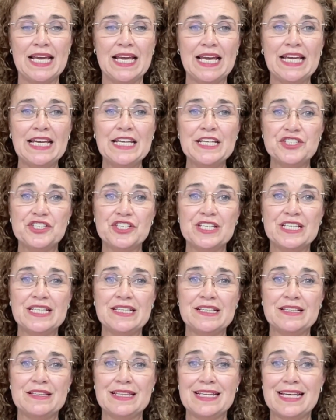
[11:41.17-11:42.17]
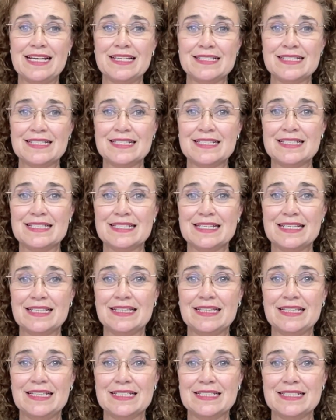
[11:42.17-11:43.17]
Each year, thousands seek
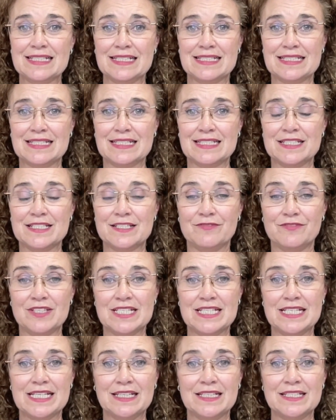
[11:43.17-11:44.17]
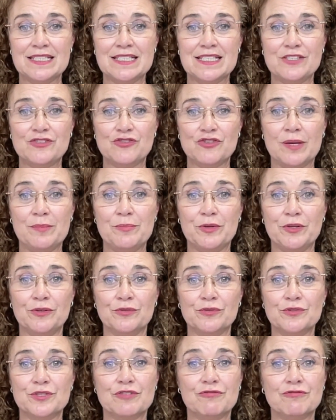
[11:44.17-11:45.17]
the assistance of the Tenancy
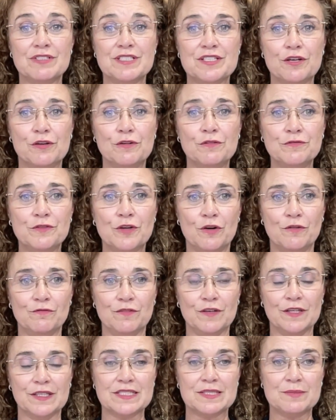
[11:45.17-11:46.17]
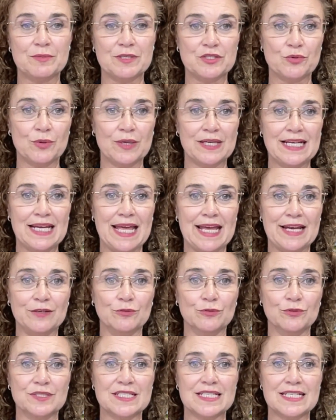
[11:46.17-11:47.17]
Tribunal to resolve conflicts between
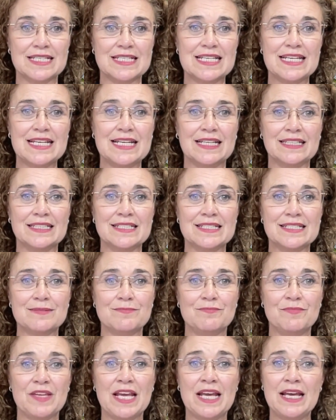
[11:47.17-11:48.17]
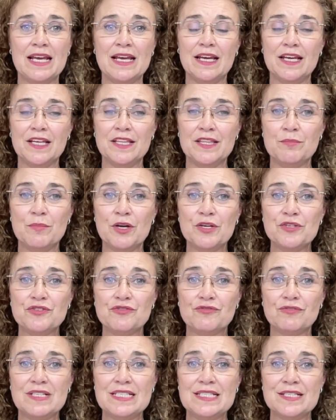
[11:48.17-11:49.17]
landlords and tenants. In the
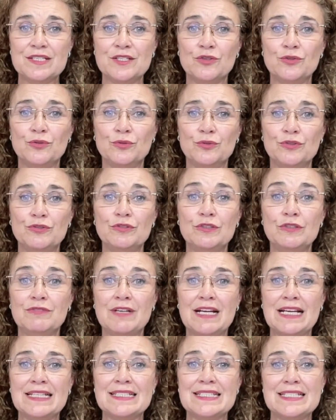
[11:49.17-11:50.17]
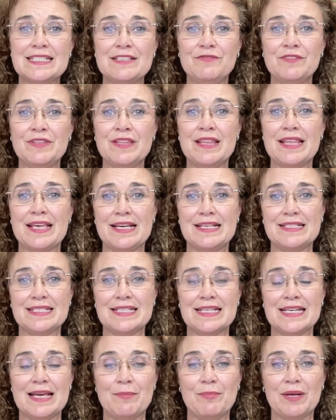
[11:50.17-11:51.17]
most recent quarter, around
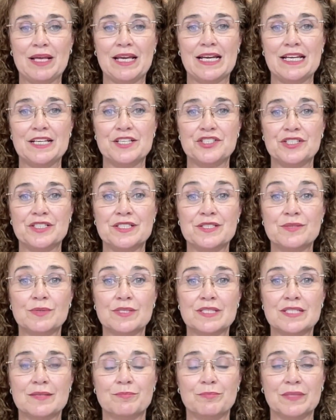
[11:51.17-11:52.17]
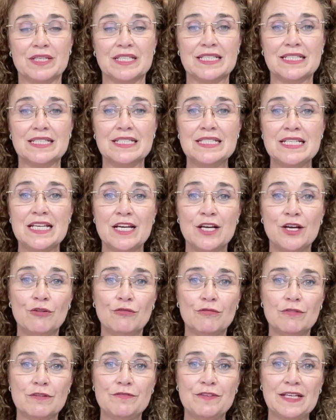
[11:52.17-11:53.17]
7,000 applications were submitted,
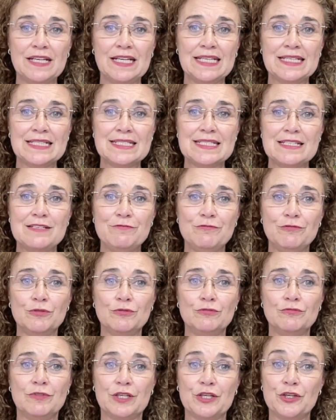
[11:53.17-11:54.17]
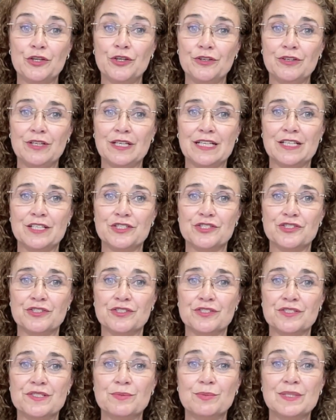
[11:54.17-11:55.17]
revealing several recurring
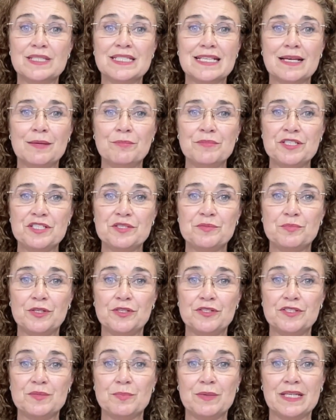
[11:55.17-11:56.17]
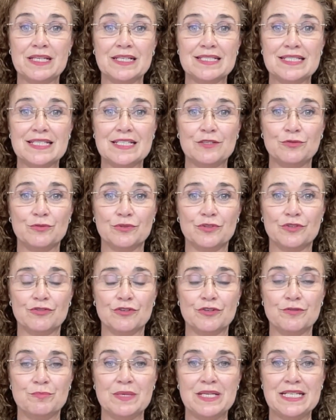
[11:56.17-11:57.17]
issues, with some disputes being settled
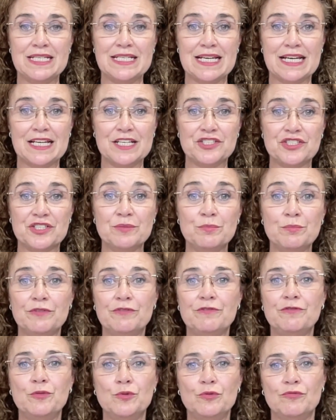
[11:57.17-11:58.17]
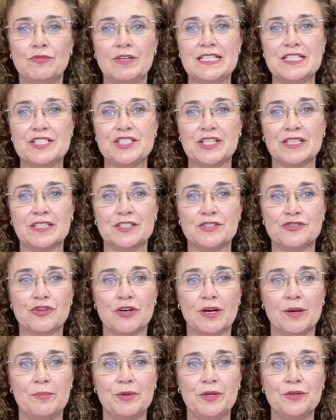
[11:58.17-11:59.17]
through mediation before reaching the
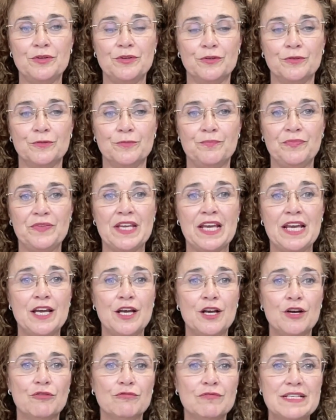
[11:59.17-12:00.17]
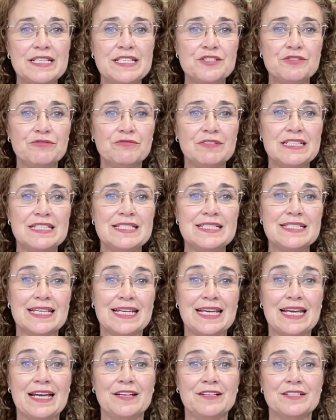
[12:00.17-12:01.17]
tribunal. Rent arrears
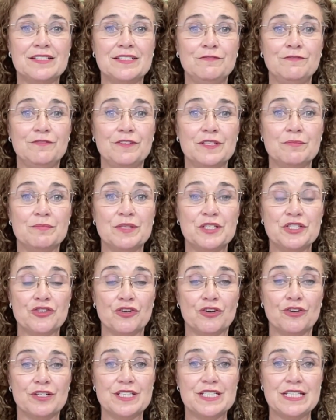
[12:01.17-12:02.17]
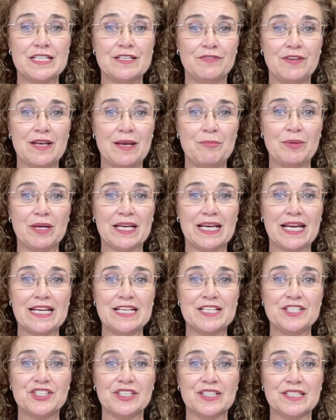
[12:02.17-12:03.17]
accounted for the majority of
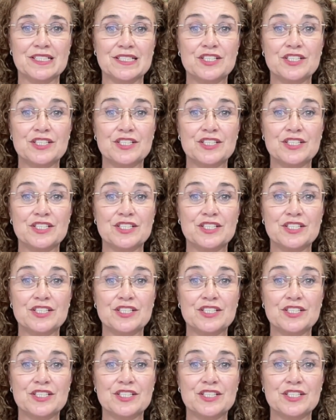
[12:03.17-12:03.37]
applications,